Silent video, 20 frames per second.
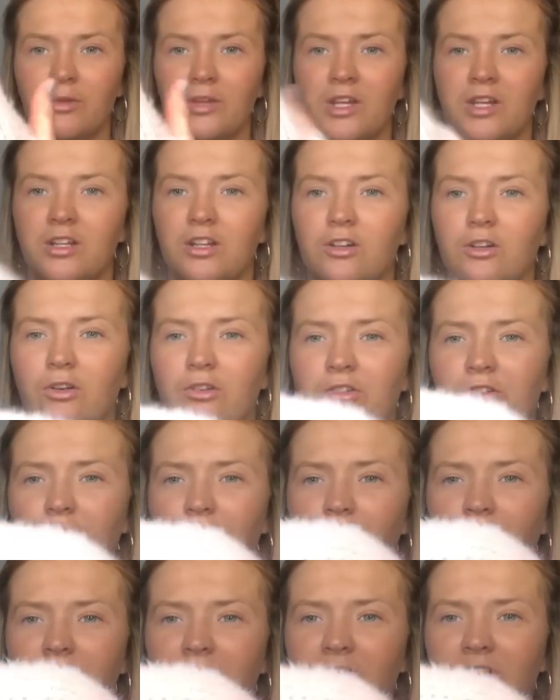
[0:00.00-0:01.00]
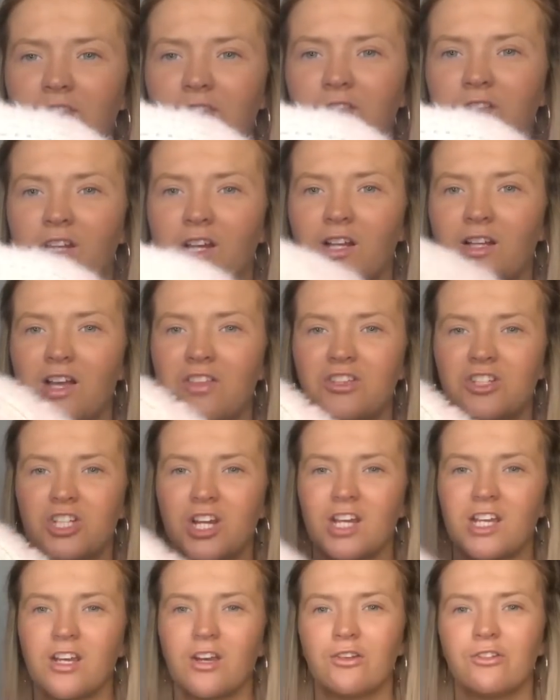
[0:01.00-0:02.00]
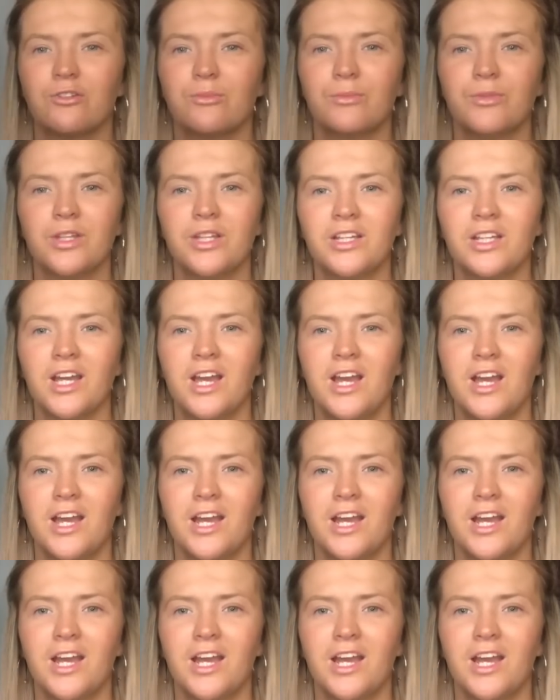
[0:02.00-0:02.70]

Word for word: but then they'd also look quite nice in like a leather jacket or something.